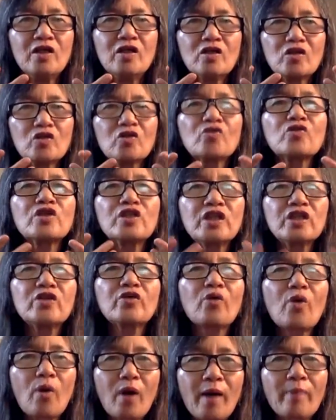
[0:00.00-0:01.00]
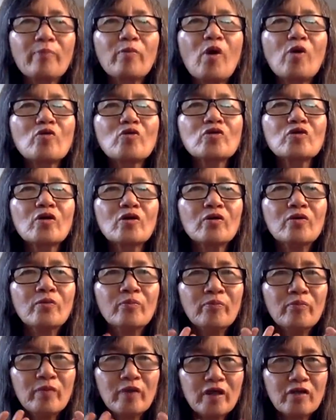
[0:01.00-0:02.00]
So she grew up also
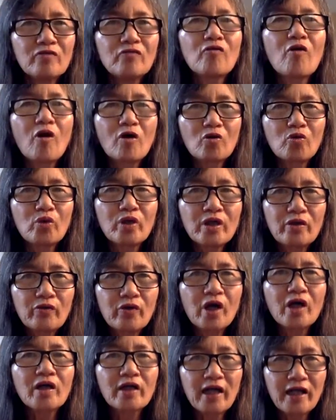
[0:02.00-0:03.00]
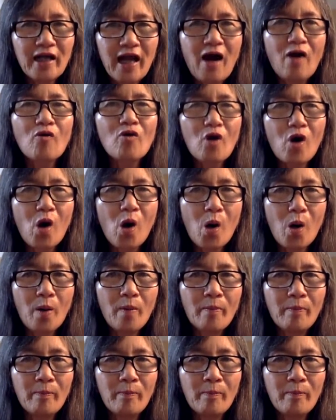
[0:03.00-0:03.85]
involved with drug and alcohol.